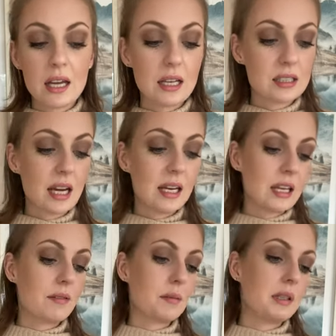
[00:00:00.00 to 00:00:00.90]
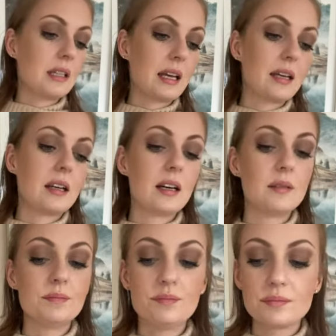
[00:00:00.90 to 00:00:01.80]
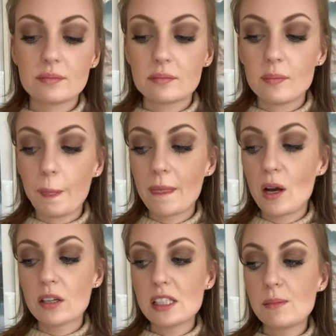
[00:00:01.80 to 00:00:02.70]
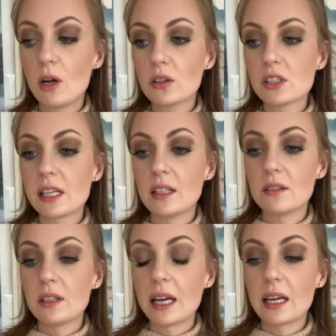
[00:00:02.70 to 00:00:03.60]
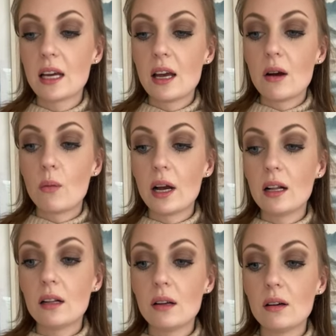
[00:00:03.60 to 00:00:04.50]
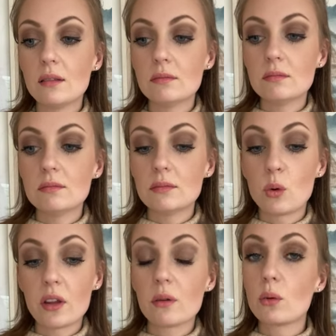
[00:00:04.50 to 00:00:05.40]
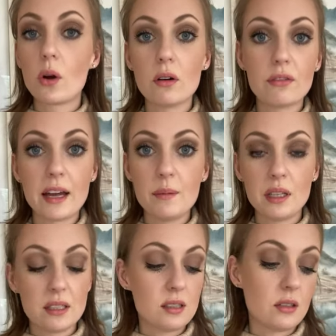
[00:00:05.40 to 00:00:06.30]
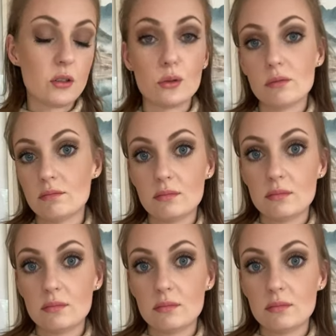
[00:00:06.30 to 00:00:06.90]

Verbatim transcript: It's kind of giving me like um, on a smaller scale of like, well, we're the royal family, so